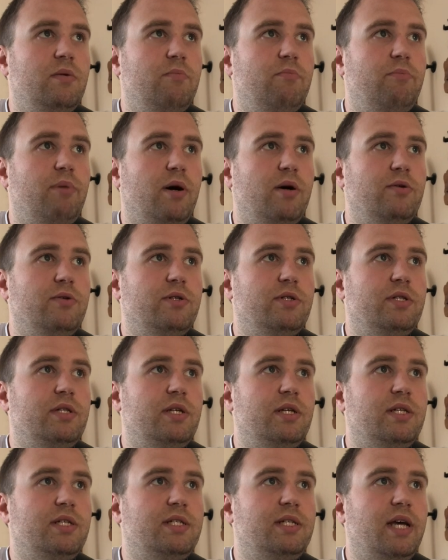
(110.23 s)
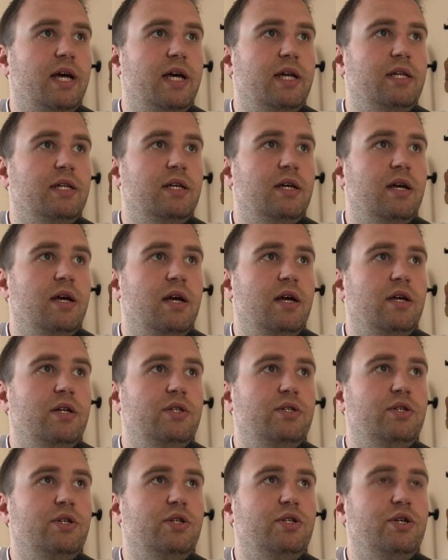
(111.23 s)
post that said
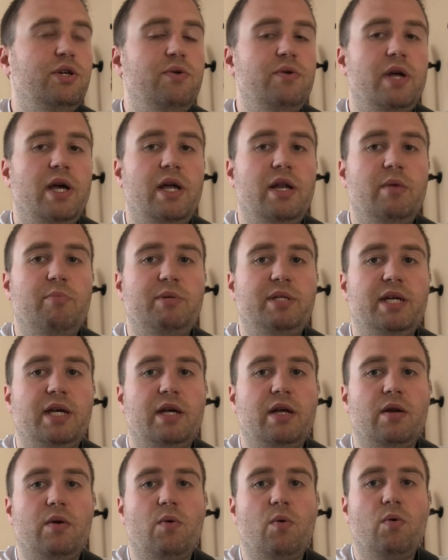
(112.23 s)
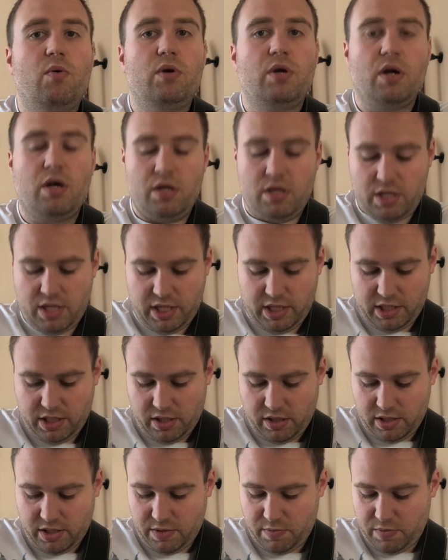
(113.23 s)
to tune it in a particular order. They
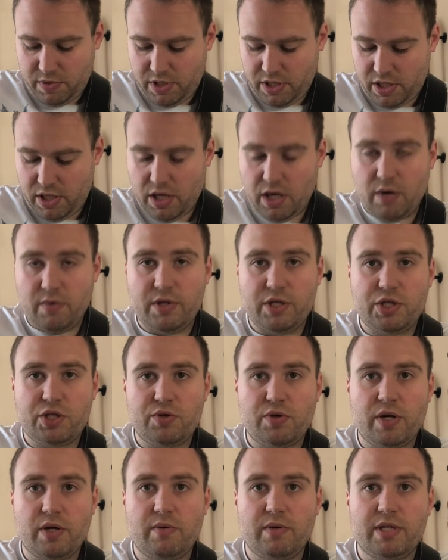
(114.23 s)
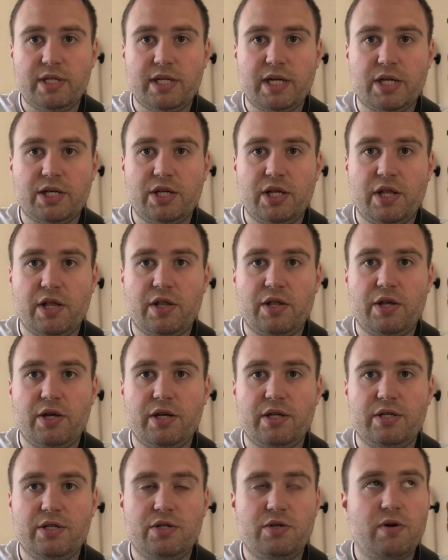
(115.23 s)
started with the lowest string, which is actually the
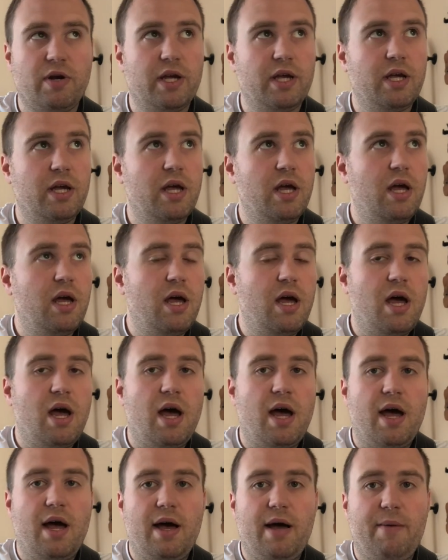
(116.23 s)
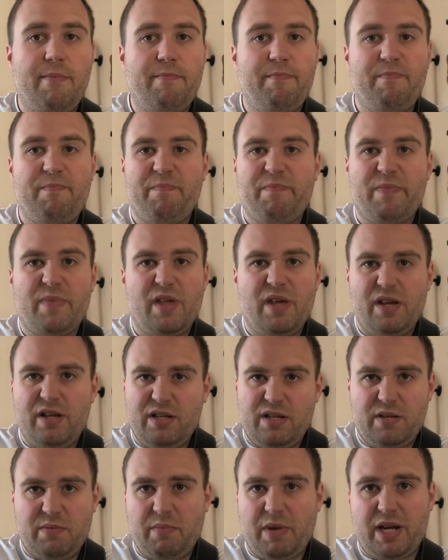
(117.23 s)
third string. Doesn't
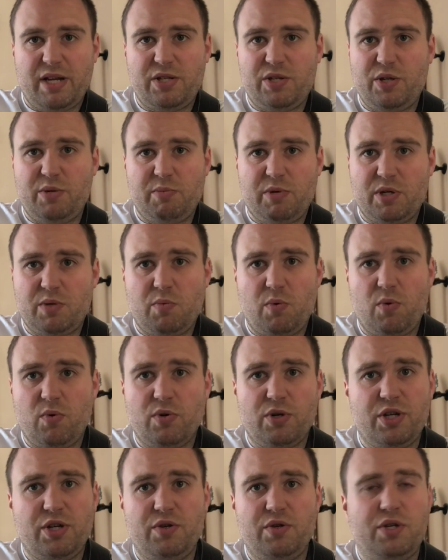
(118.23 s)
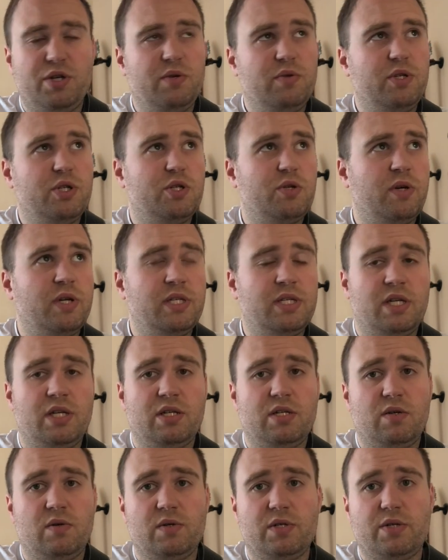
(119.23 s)
matter too much what order you tune the strings in,
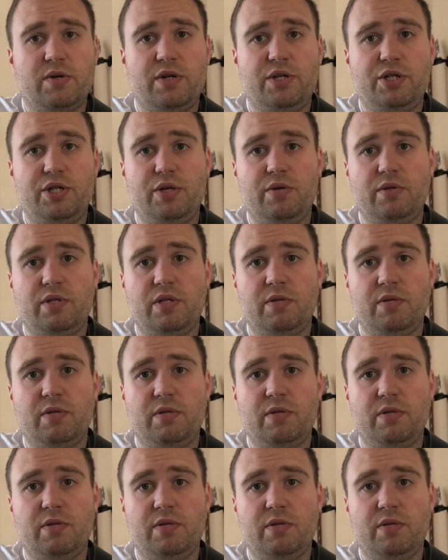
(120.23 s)
as long as they're in tune to